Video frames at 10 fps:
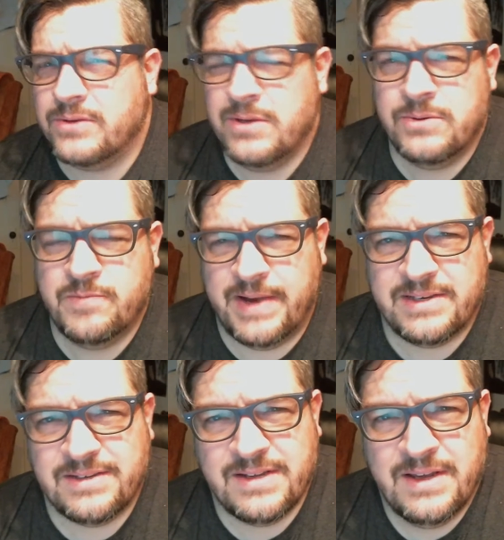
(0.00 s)
Knows
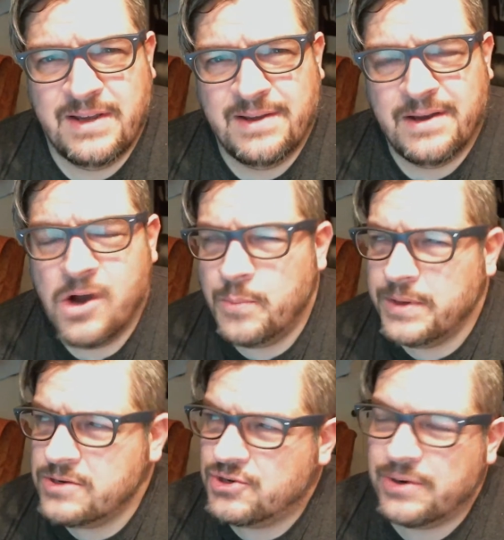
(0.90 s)
Best. I hope you
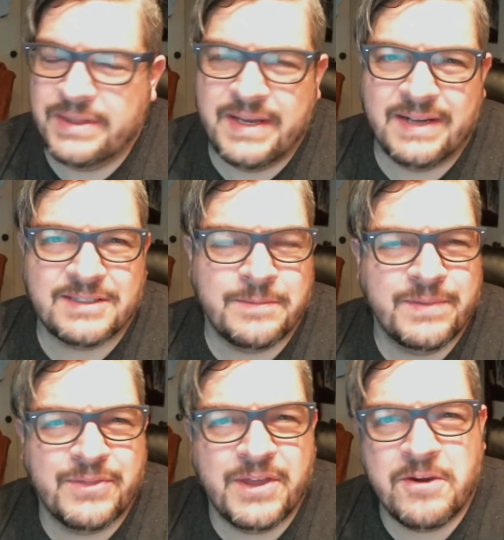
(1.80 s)
enjoyed that. Something
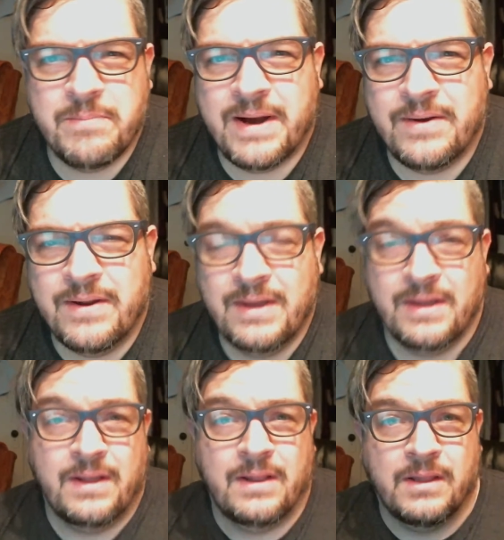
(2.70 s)
to think about.
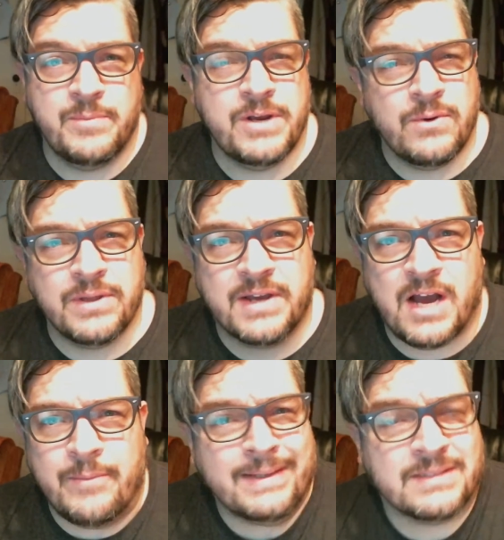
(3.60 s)
Let me know in the
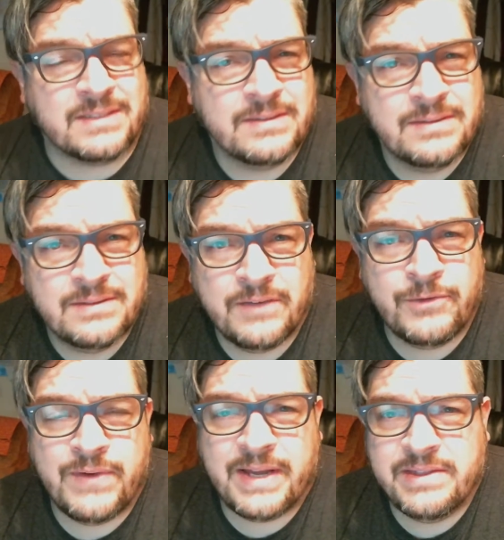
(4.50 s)
comments if
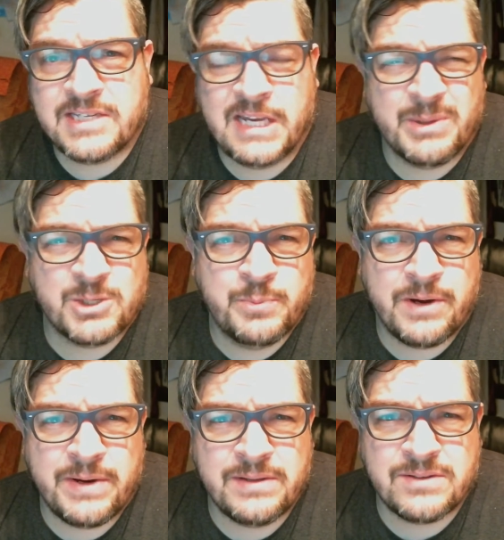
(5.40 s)
you've had the same
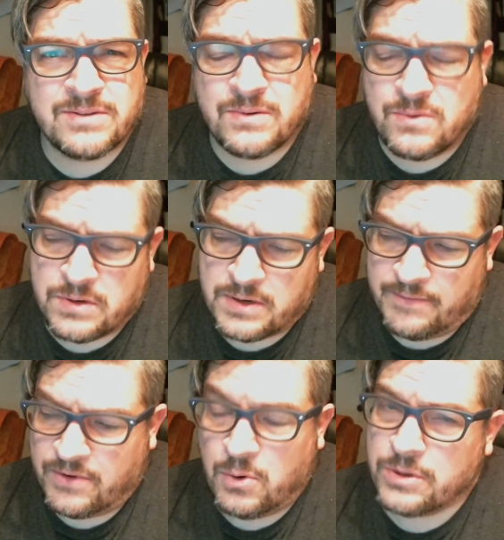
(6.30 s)
experience, or,
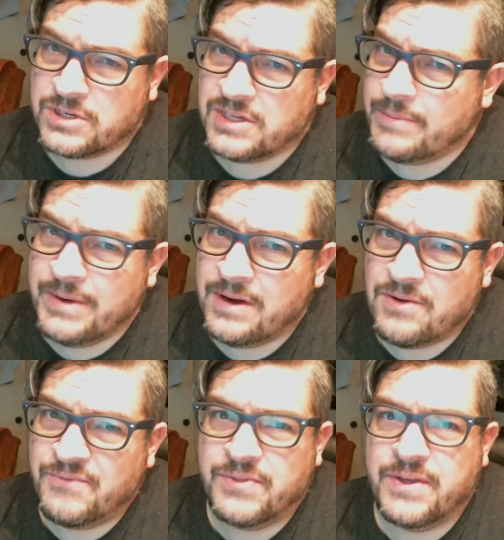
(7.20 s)
of course, let me know
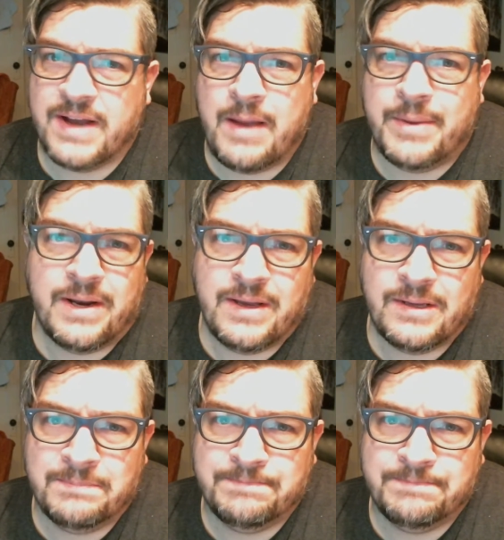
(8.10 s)
if you think I'm an idiot.